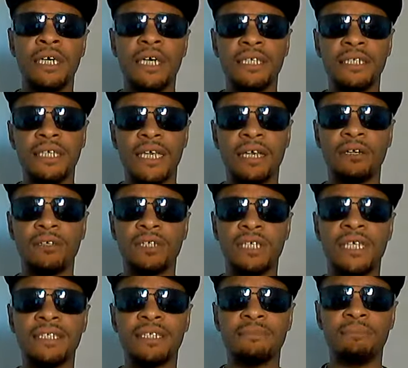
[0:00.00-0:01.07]
as heralded
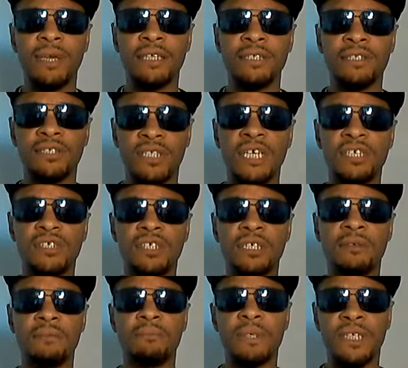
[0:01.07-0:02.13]
as
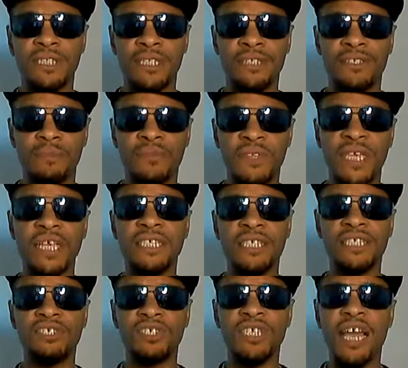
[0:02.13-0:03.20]
such, because there's some things he
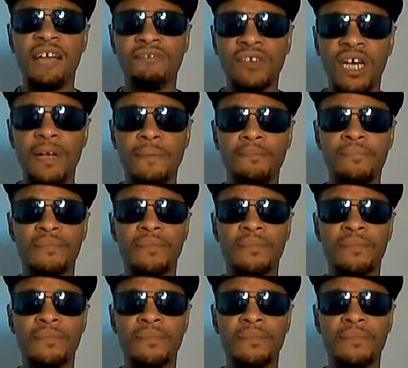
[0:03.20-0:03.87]
should have done.